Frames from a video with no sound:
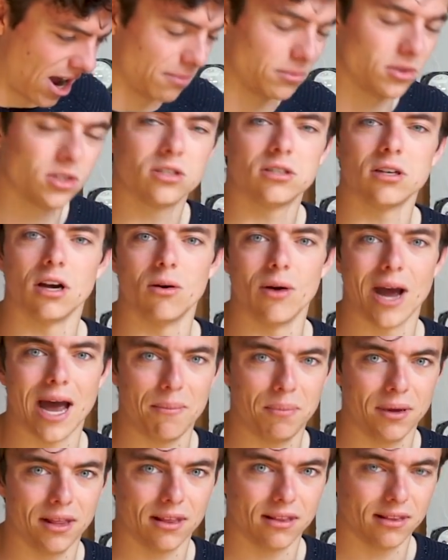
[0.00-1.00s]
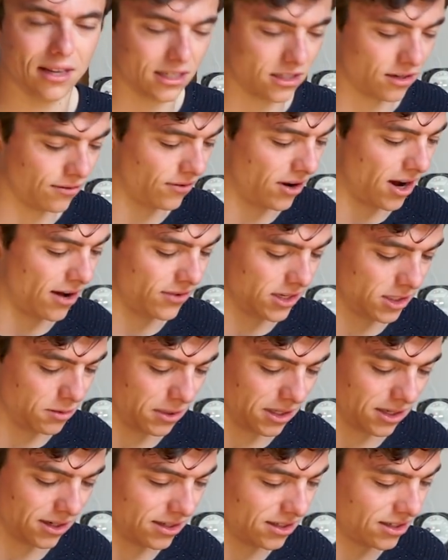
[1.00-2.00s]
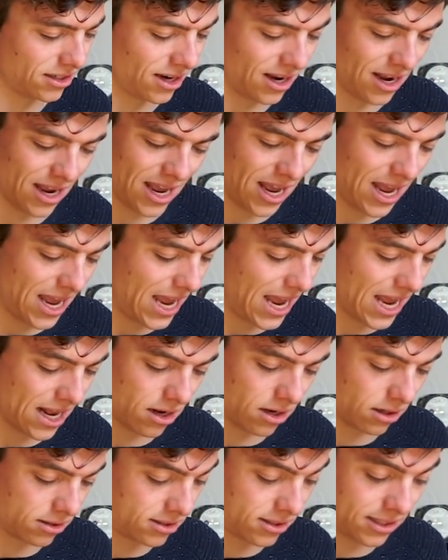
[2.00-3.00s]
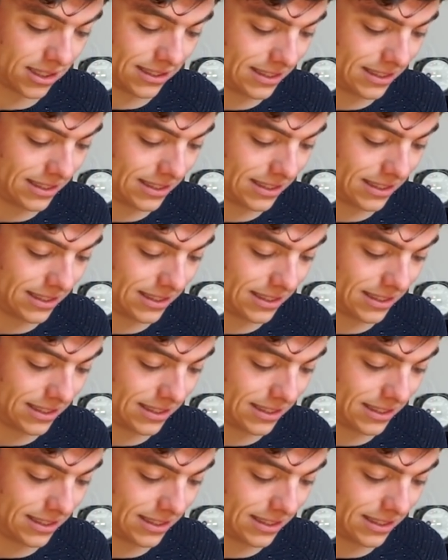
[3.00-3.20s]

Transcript: I'm so happy that they survived this because it looks